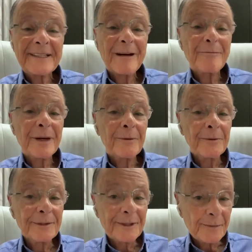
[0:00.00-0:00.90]
we want
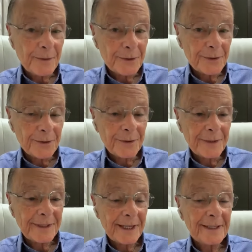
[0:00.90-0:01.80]
to pass on to
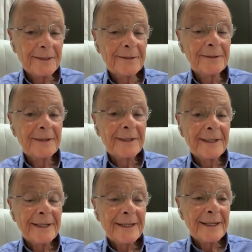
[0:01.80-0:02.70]
other people
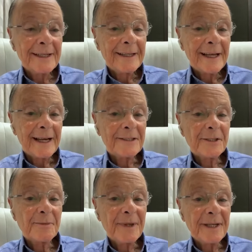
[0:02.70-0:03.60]
the
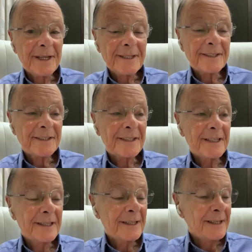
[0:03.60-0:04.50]

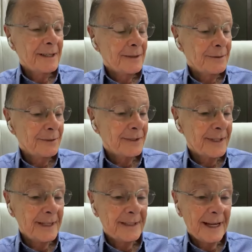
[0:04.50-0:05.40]
experiences that
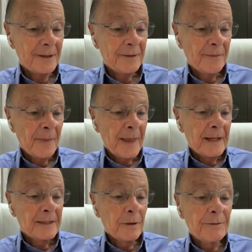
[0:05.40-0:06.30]
He has given
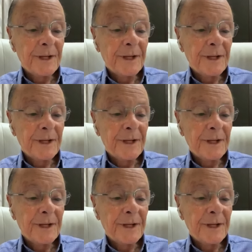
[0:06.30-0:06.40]
us.